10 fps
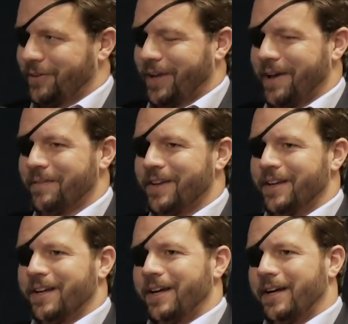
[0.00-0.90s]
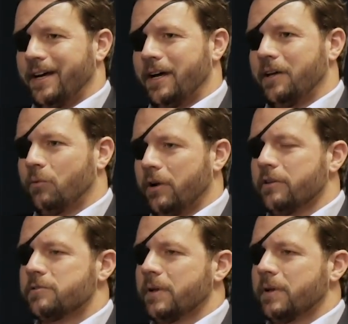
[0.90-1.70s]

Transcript: Okay. And one of those